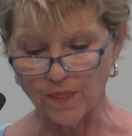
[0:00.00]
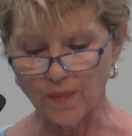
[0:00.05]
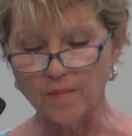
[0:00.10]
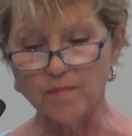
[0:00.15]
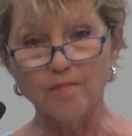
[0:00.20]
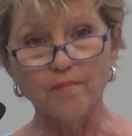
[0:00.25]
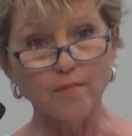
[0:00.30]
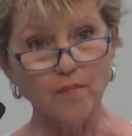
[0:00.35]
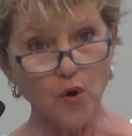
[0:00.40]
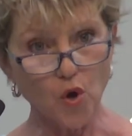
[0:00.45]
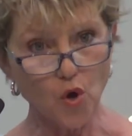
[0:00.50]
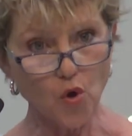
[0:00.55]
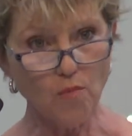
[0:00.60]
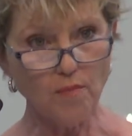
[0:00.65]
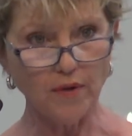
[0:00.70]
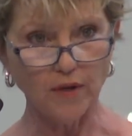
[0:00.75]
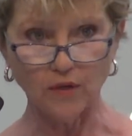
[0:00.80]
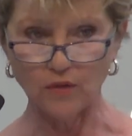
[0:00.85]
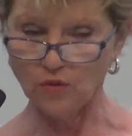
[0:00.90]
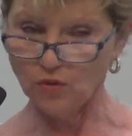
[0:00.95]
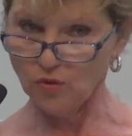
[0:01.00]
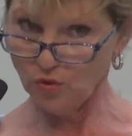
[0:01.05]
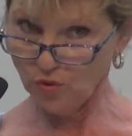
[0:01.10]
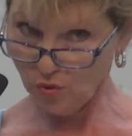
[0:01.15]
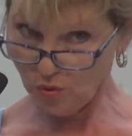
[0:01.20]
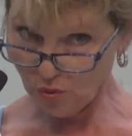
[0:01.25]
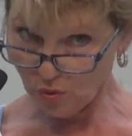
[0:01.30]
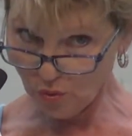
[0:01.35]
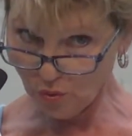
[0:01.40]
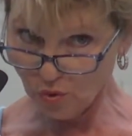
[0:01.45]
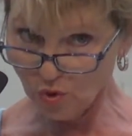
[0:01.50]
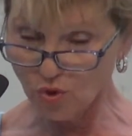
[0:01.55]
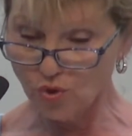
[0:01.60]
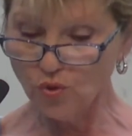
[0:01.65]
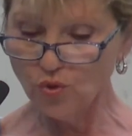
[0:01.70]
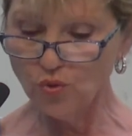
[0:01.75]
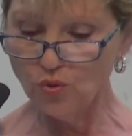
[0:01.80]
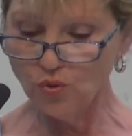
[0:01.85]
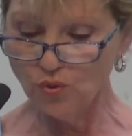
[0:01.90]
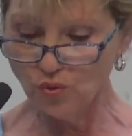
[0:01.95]
the moment you
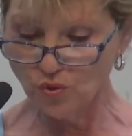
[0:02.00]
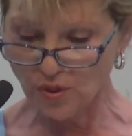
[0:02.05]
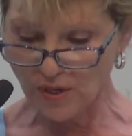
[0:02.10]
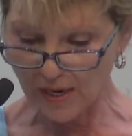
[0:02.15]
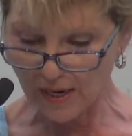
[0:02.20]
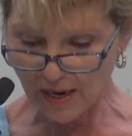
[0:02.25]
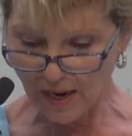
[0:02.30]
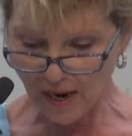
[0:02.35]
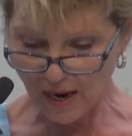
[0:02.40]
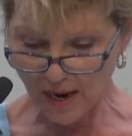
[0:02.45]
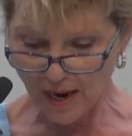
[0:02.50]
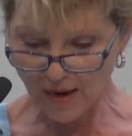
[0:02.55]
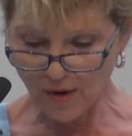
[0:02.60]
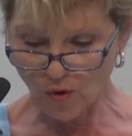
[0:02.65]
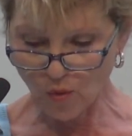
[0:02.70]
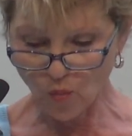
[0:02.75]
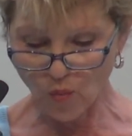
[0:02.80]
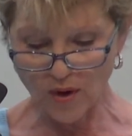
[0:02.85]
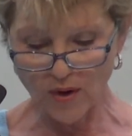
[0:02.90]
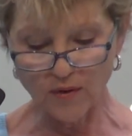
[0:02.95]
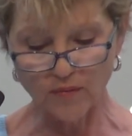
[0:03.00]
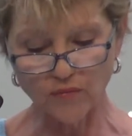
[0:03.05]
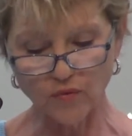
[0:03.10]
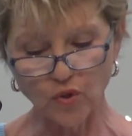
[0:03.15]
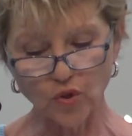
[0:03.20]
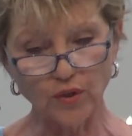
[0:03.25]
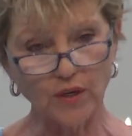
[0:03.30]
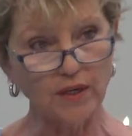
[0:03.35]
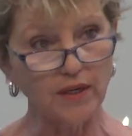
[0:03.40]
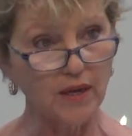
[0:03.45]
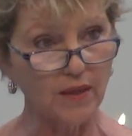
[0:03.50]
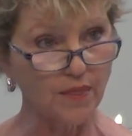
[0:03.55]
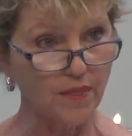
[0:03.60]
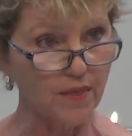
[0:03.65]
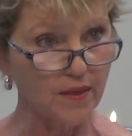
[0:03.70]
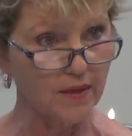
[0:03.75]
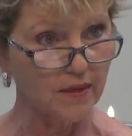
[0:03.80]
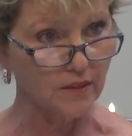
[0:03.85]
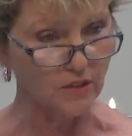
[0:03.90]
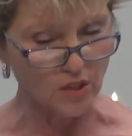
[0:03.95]
choose a higher way of looking at
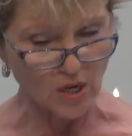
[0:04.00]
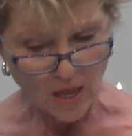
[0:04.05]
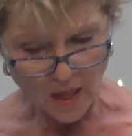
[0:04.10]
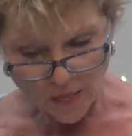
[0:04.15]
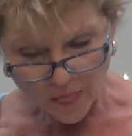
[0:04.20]
things,